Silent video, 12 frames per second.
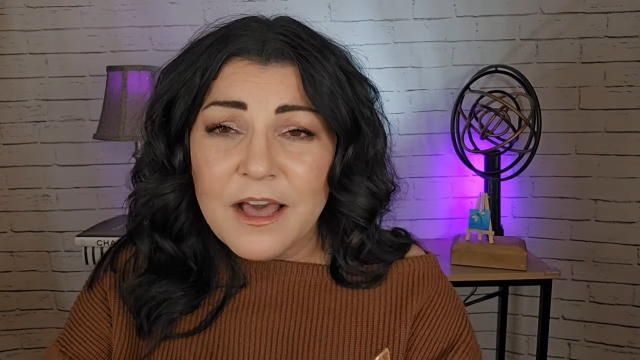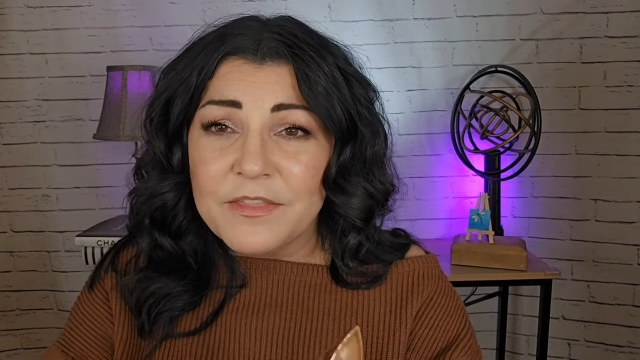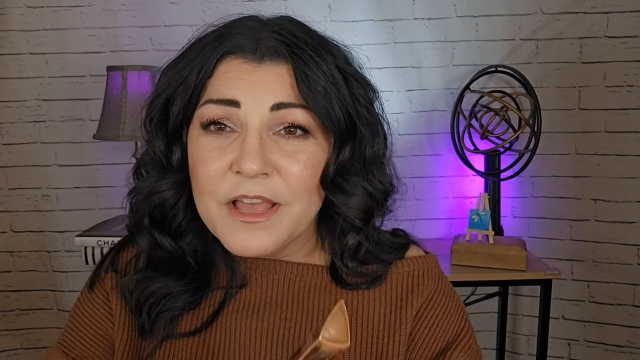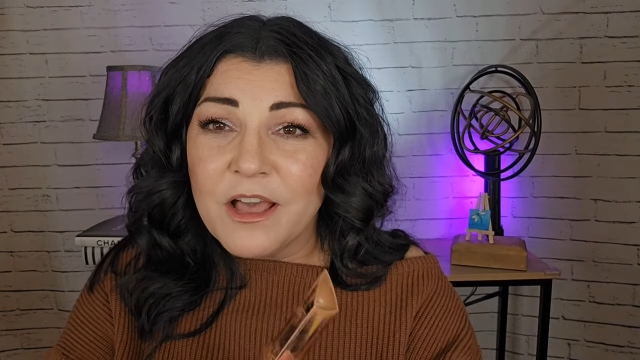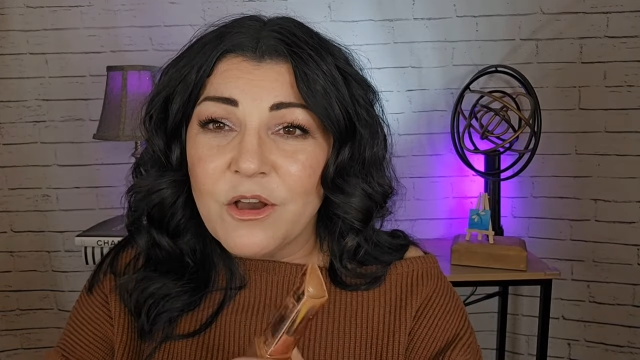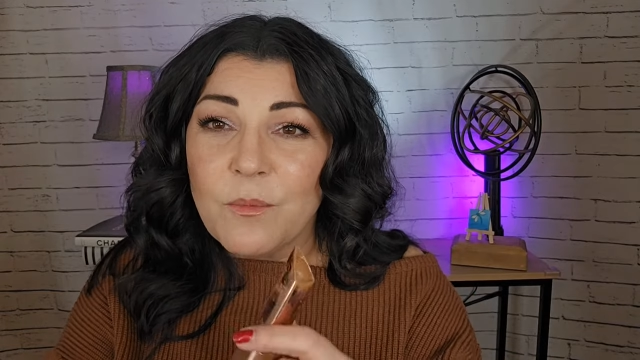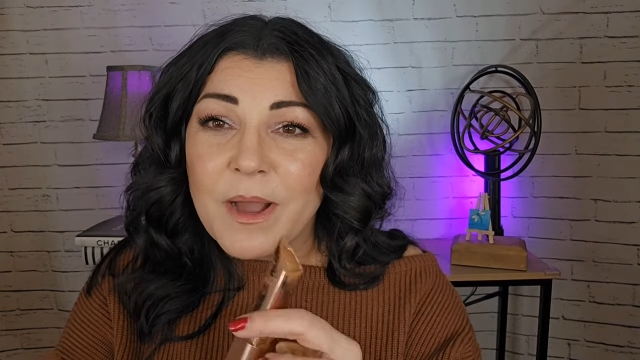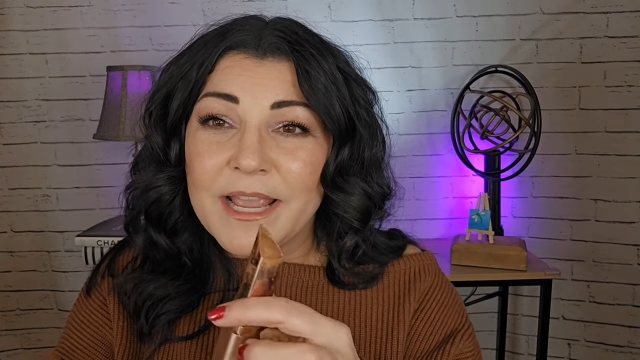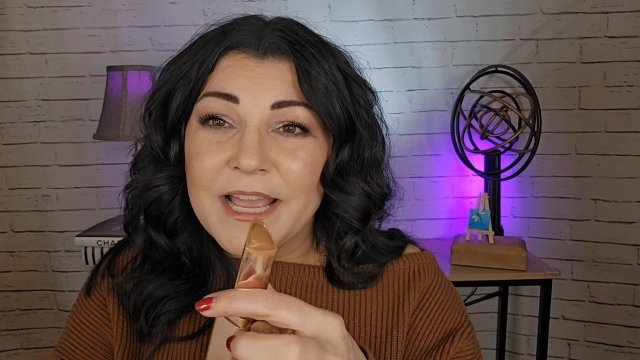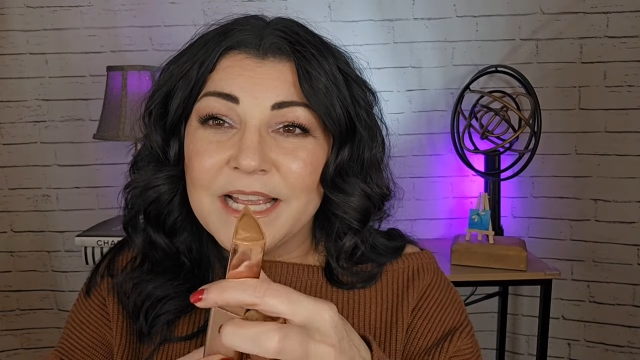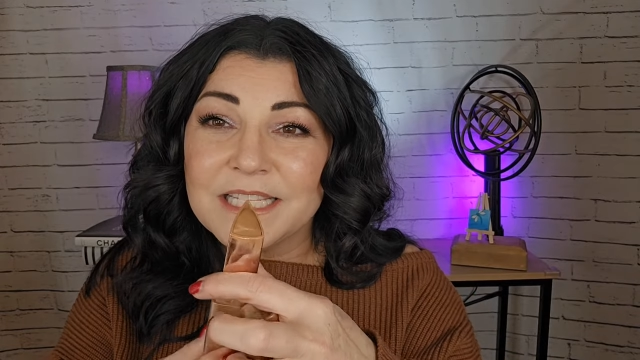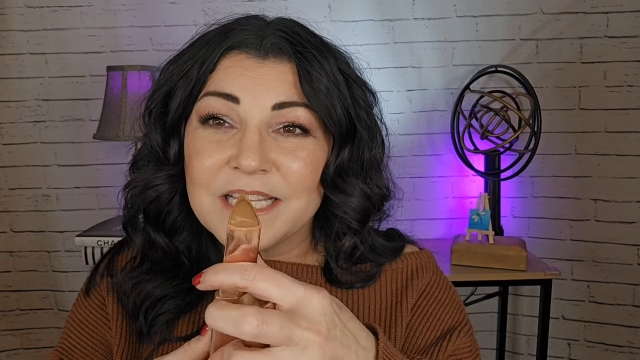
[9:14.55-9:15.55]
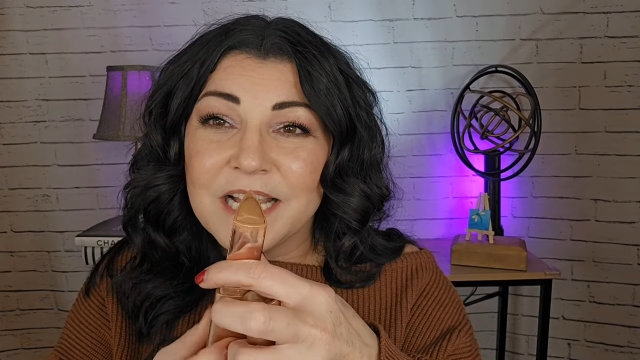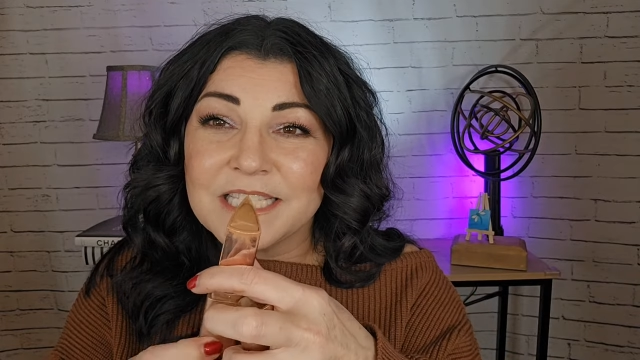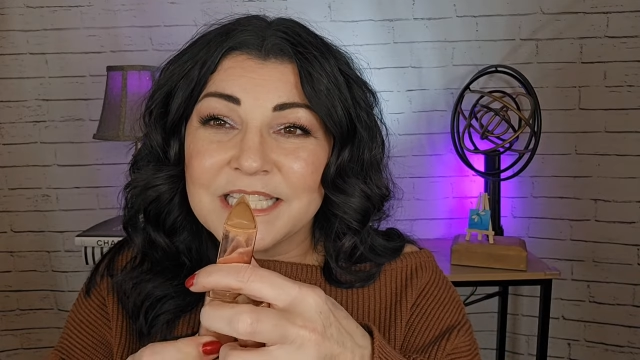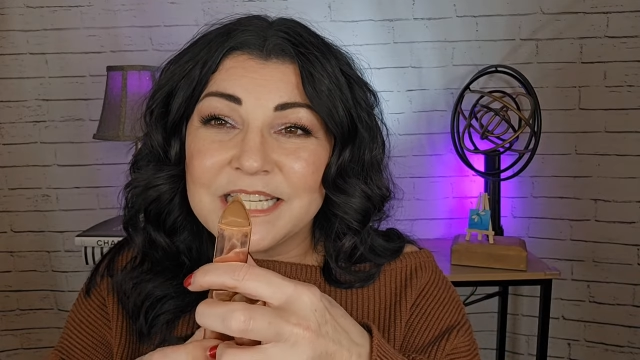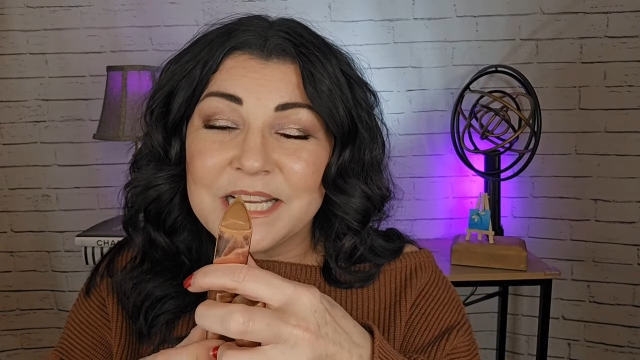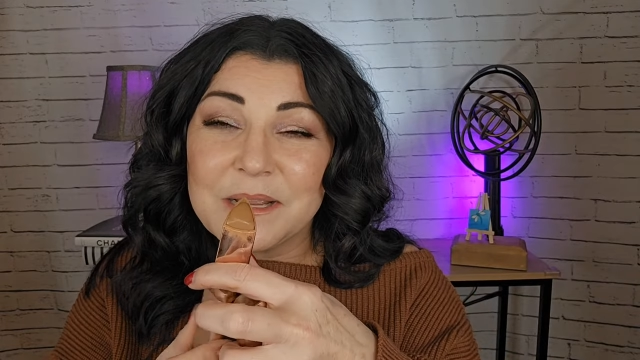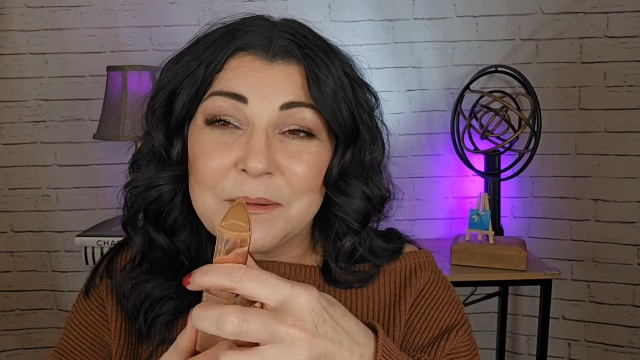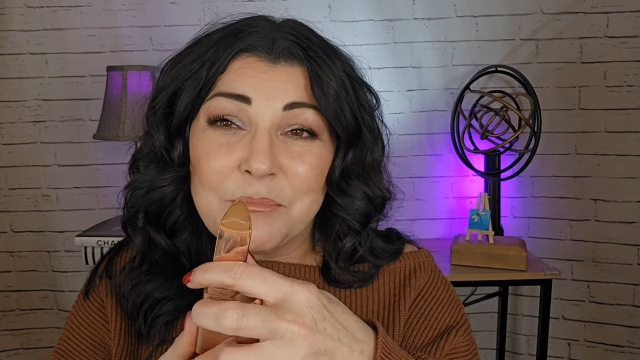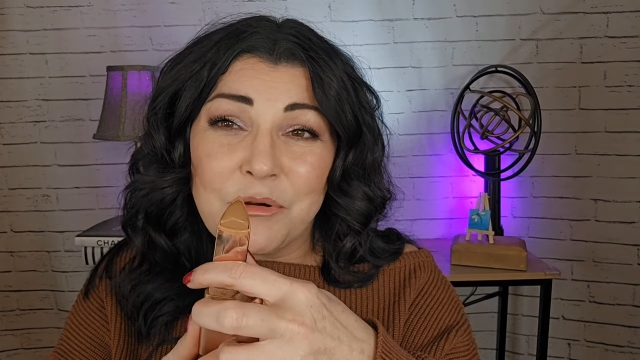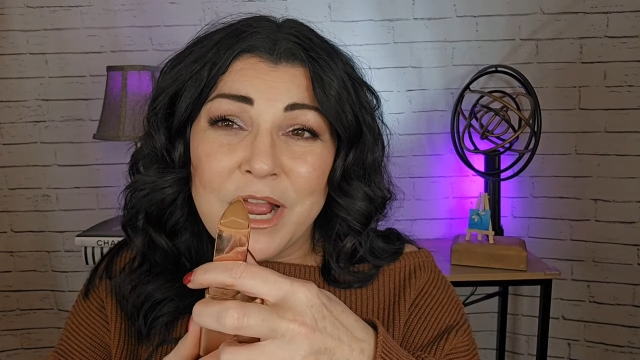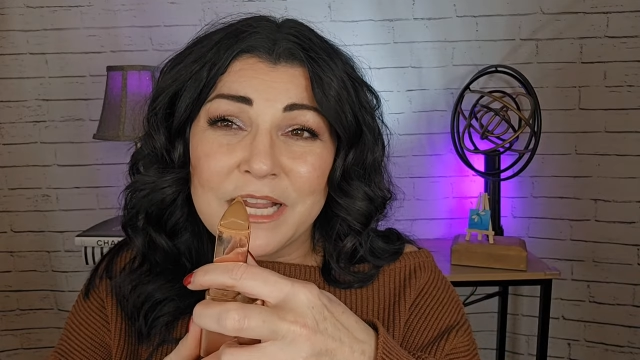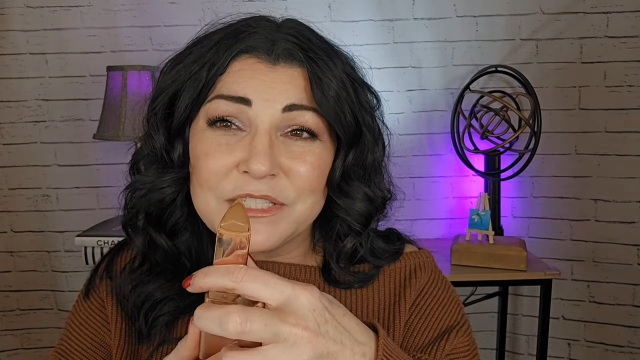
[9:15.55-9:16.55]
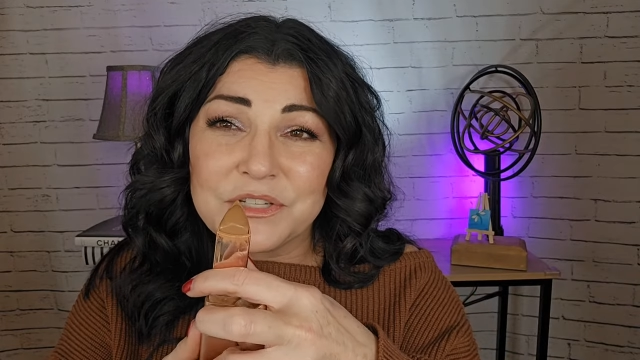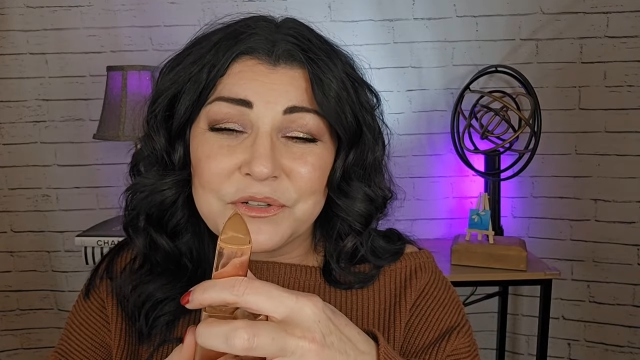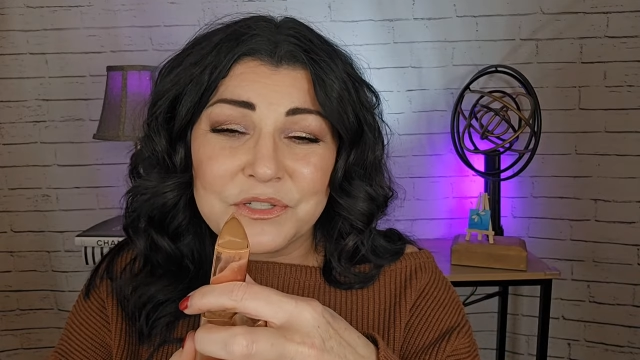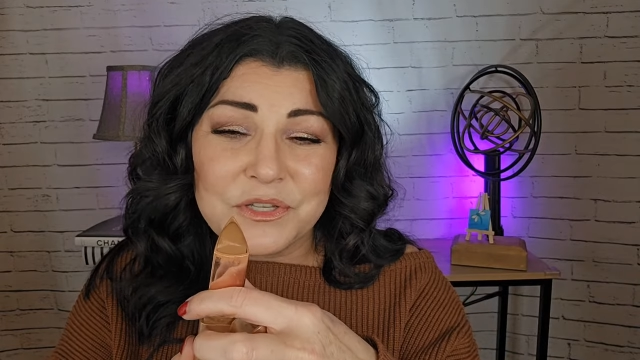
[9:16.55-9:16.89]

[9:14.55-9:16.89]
The LYS Stick Bronzer.